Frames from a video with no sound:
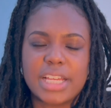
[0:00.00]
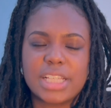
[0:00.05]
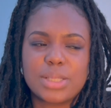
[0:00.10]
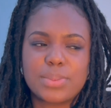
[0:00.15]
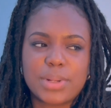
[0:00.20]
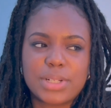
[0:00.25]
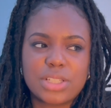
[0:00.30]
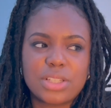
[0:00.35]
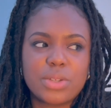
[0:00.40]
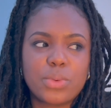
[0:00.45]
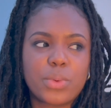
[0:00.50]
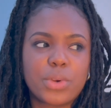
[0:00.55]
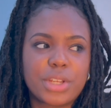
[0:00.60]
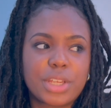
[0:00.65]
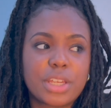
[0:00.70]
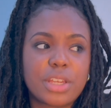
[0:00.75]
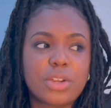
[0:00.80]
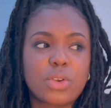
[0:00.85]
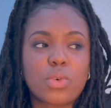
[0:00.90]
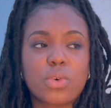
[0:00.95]
especially
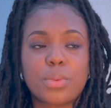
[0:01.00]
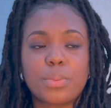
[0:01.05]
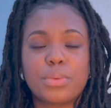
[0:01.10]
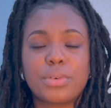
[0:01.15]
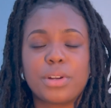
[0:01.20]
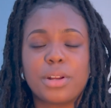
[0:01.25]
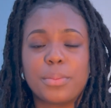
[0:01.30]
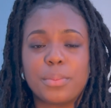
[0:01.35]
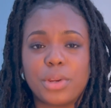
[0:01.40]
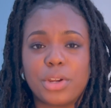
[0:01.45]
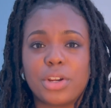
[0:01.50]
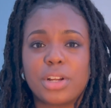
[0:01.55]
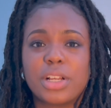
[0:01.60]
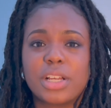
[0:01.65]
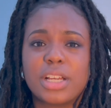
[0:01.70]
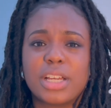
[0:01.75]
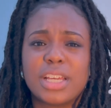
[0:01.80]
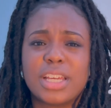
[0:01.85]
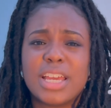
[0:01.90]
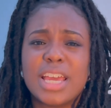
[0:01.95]
working in corporate
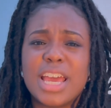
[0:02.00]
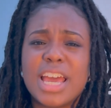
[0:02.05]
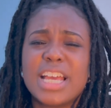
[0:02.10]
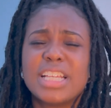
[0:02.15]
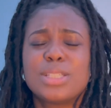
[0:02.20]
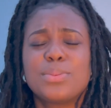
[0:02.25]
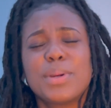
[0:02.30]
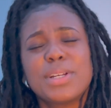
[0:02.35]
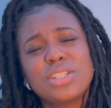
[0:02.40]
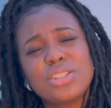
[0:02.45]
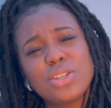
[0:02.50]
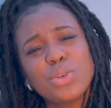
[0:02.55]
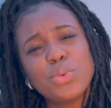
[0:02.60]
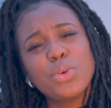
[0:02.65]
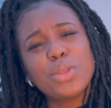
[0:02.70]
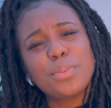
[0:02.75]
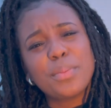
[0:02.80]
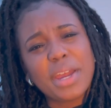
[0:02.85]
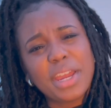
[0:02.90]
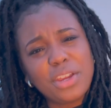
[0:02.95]
America, especially
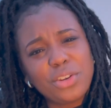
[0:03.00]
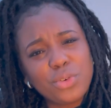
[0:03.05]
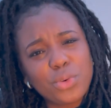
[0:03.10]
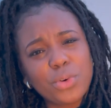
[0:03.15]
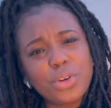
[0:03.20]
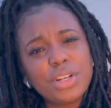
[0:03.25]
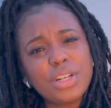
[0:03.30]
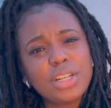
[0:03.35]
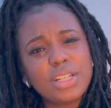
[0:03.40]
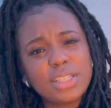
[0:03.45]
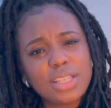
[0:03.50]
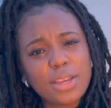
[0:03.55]
with minorities.